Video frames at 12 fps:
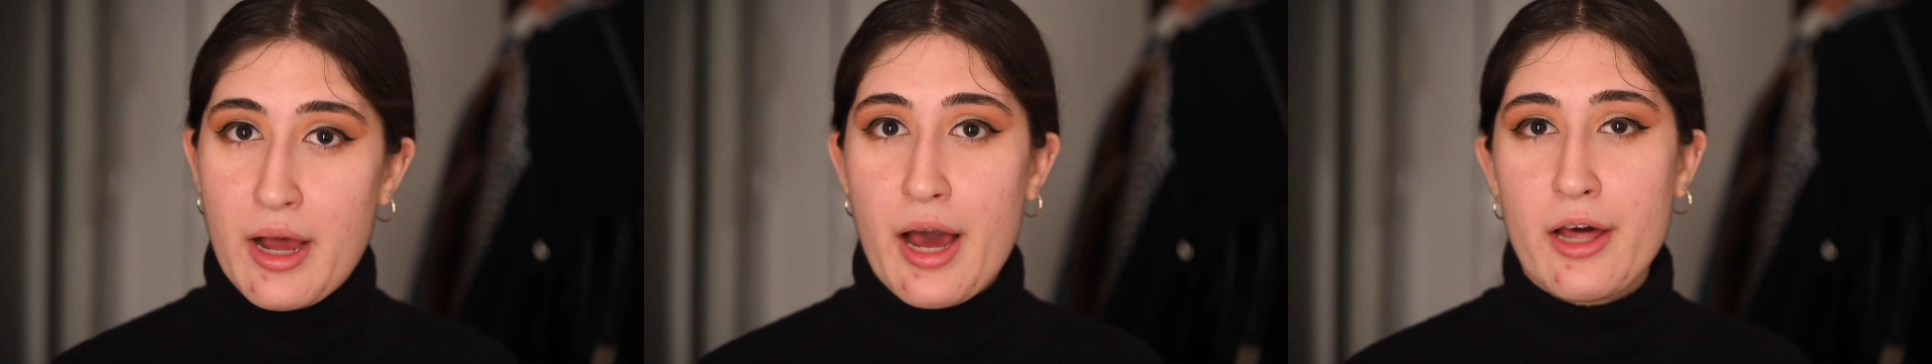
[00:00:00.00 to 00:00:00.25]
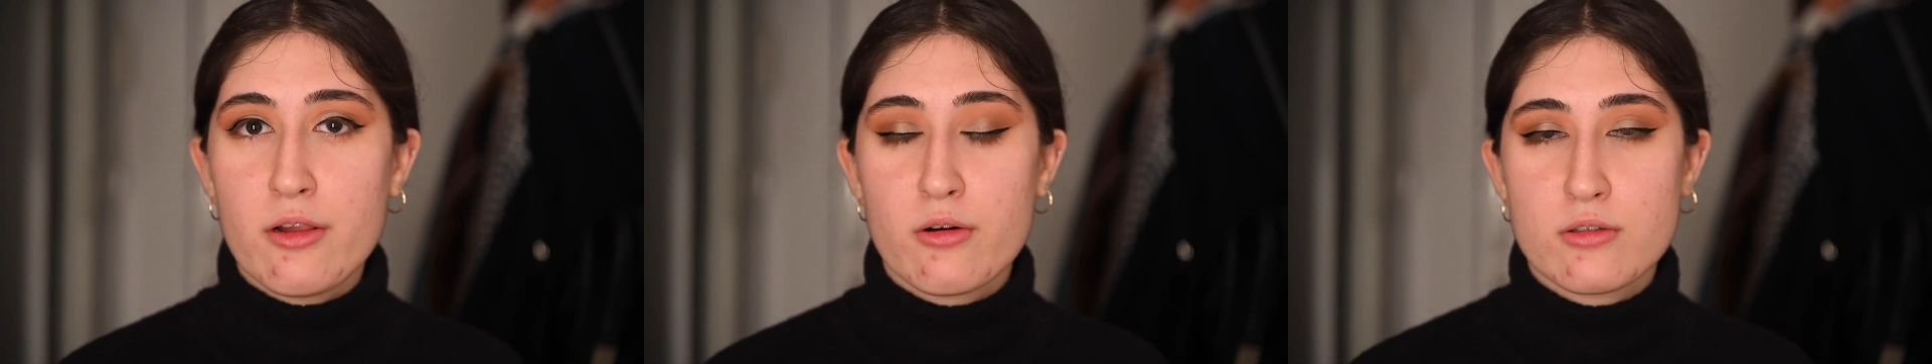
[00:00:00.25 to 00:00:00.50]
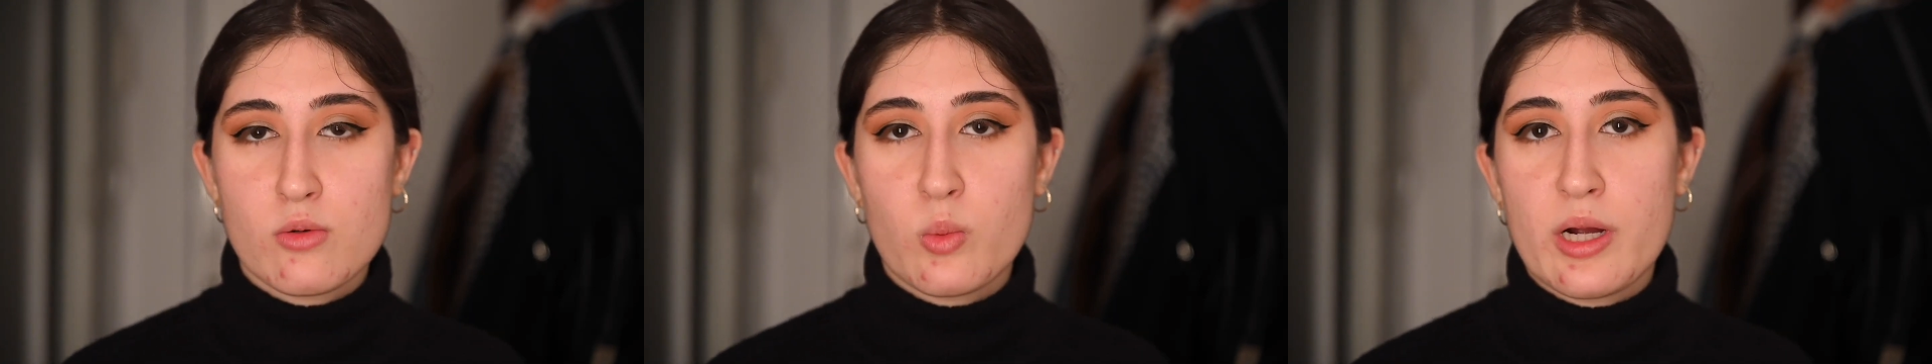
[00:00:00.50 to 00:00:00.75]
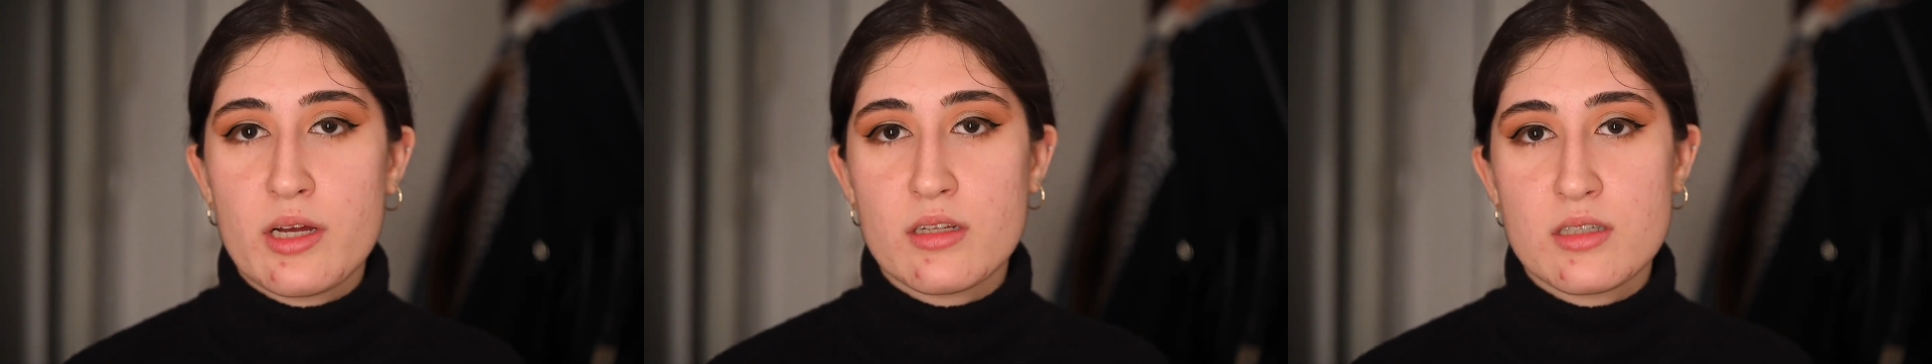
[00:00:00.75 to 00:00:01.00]
eye look to
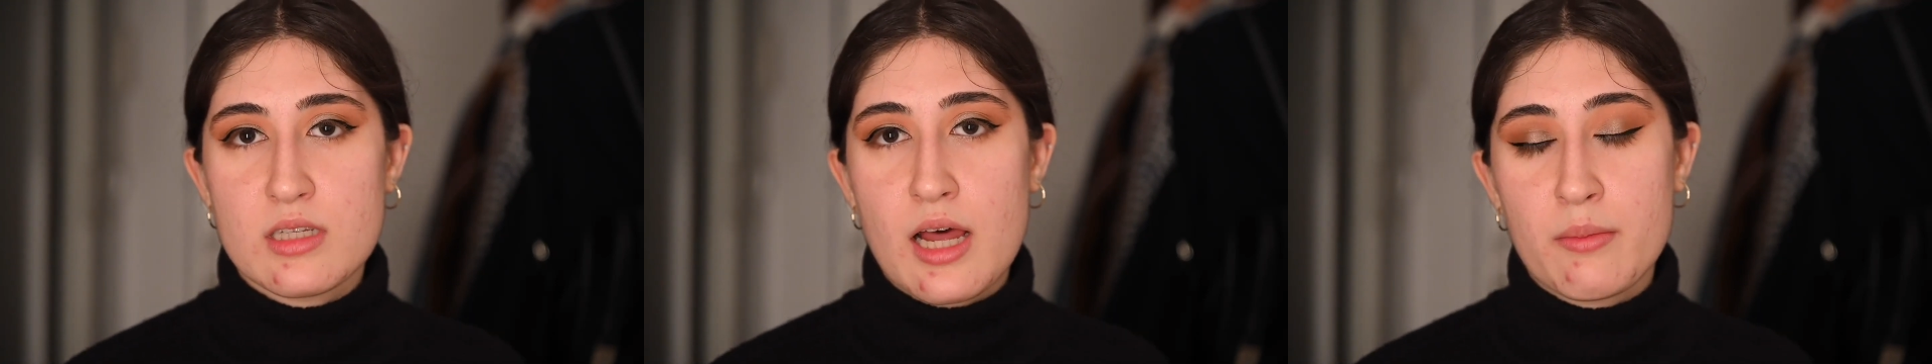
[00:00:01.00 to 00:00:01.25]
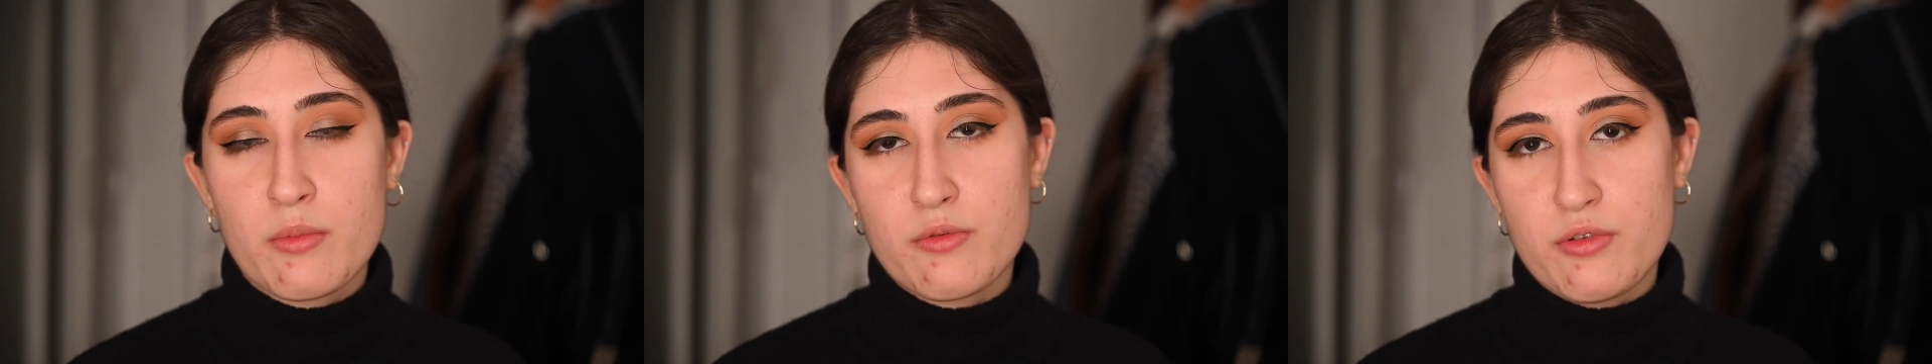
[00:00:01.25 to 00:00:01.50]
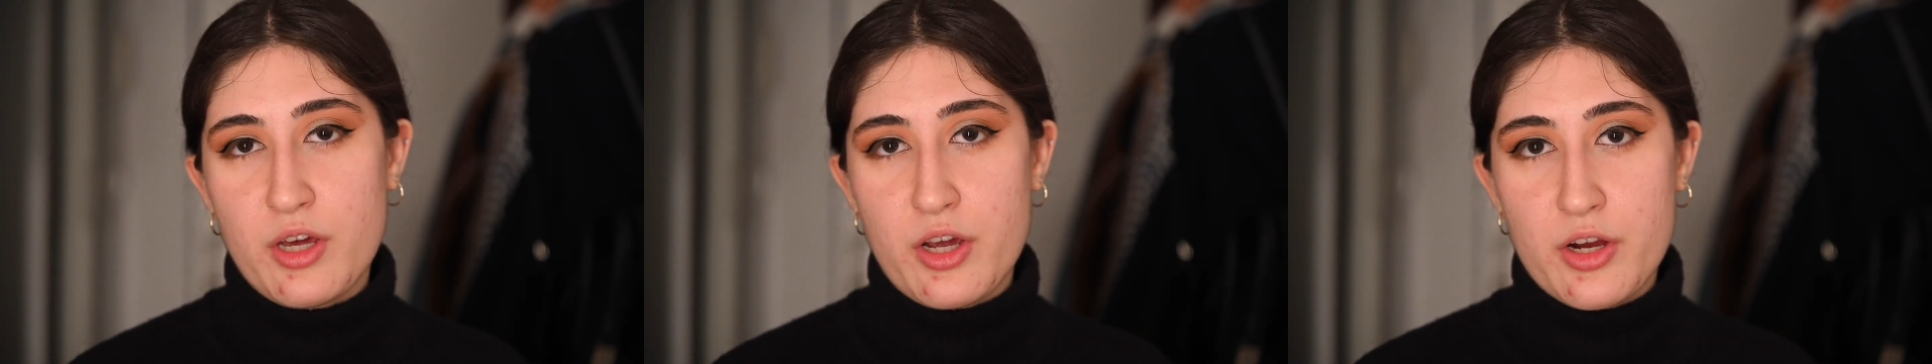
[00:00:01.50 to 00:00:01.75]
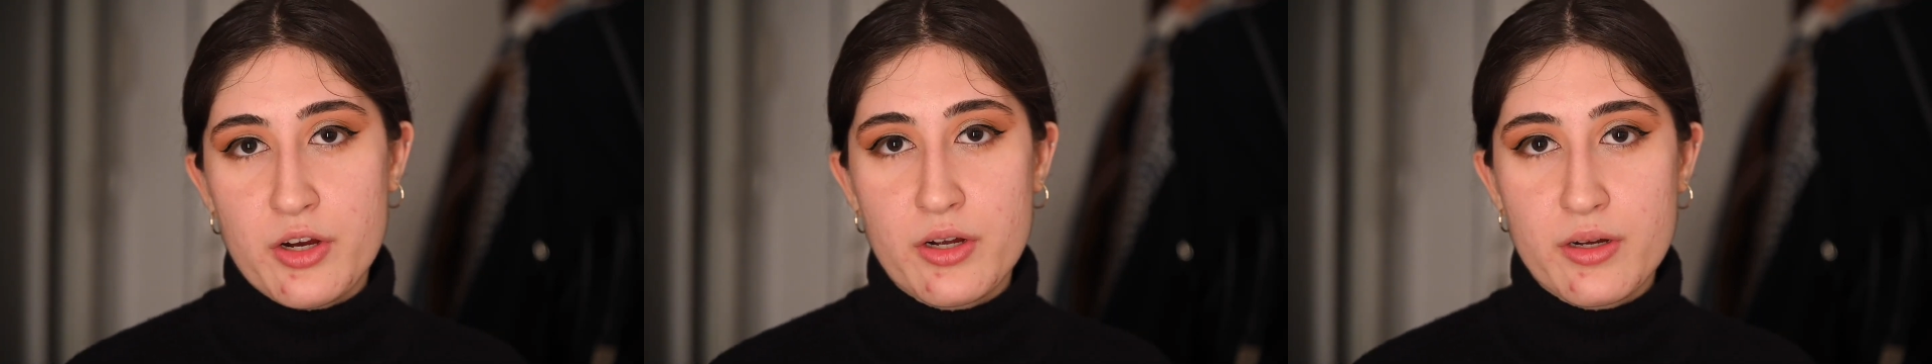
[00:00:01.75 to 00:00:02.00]
wear this time of
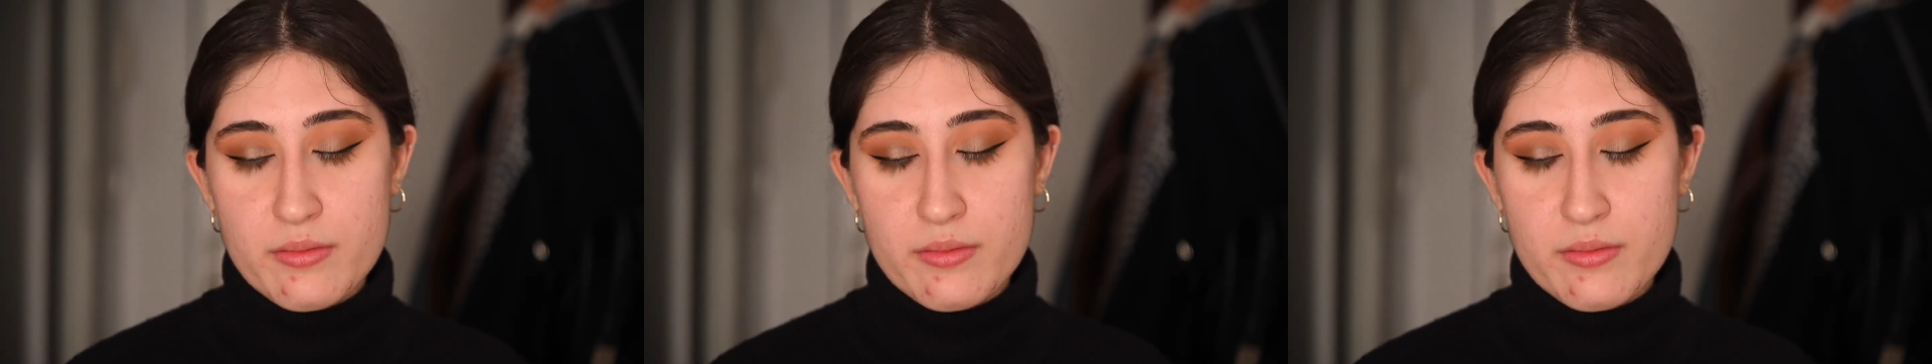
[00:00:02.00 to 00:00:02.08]
year.